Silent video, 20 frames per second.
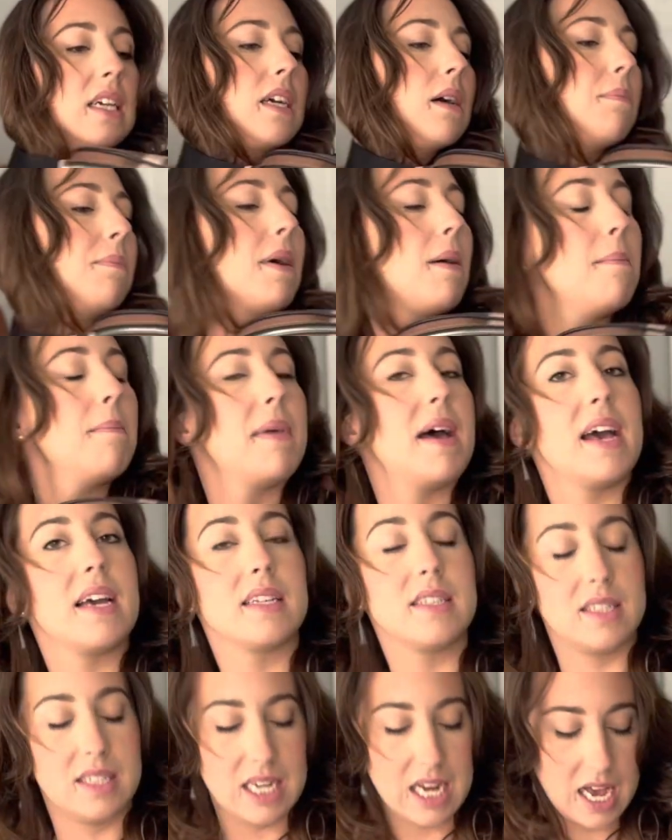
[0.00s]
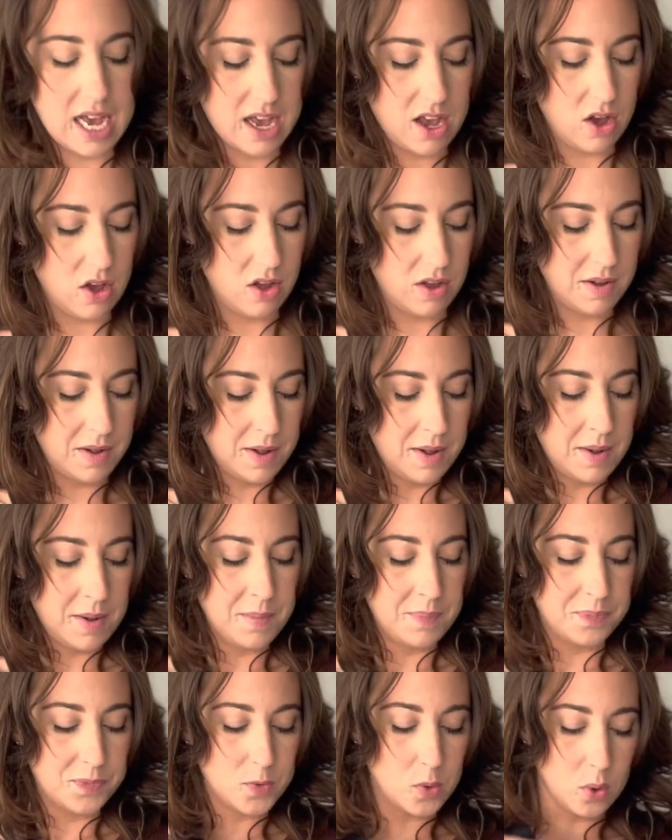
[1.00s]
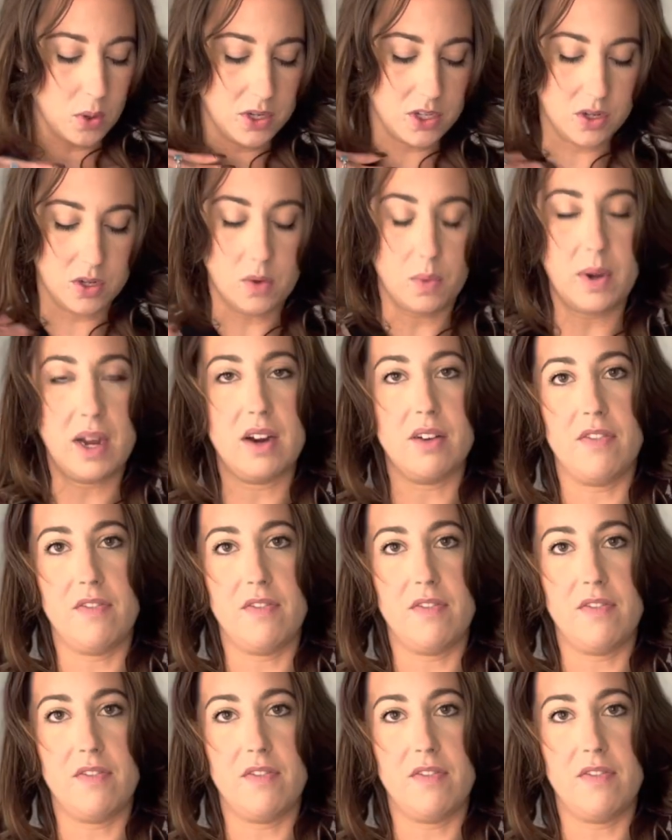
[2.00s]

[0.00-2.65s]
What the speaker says: a bum bag style, or you could wear a